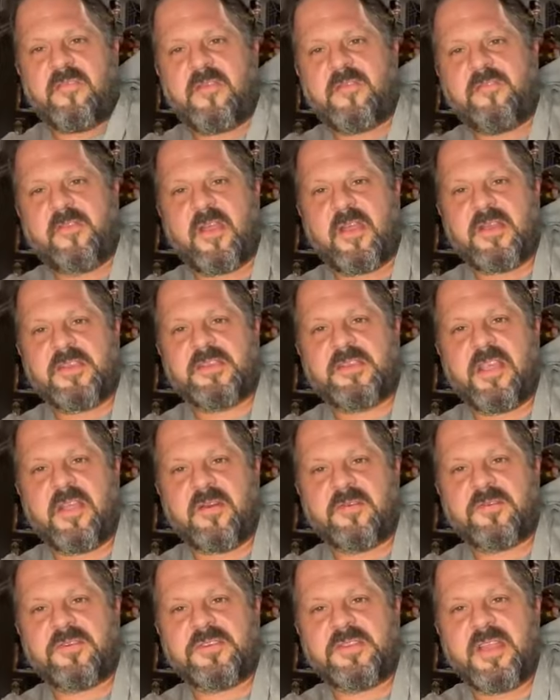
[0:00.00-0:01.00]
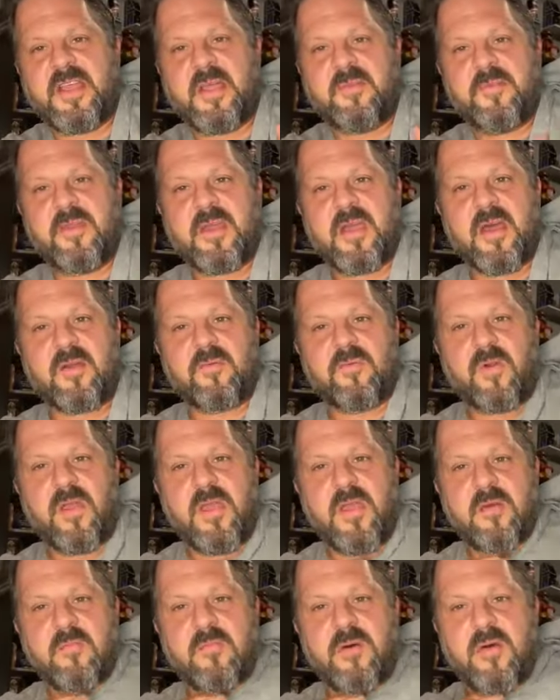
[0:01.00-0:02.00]
I forget his character's name. You got
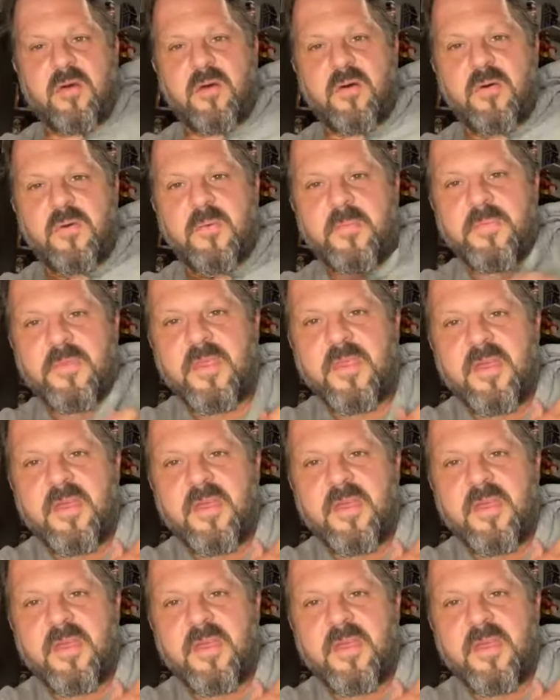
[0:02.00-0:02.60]
Rambo.